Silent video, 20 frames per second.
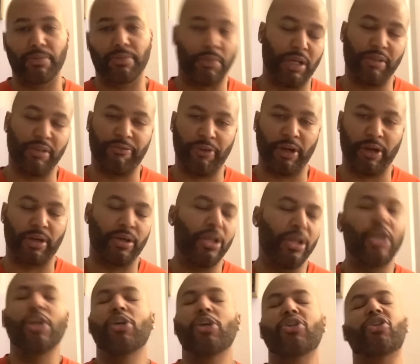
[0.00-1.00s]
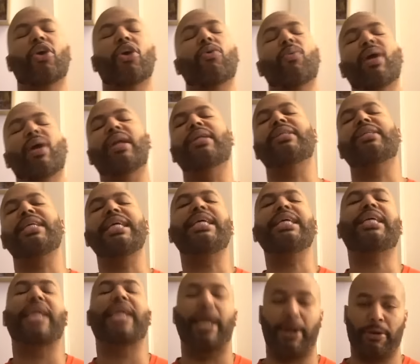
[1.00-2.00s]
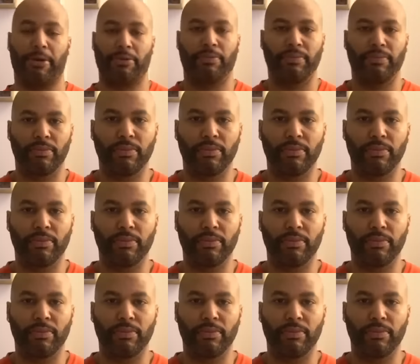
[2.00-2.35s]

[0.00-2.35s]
motherfucker. So what does he care?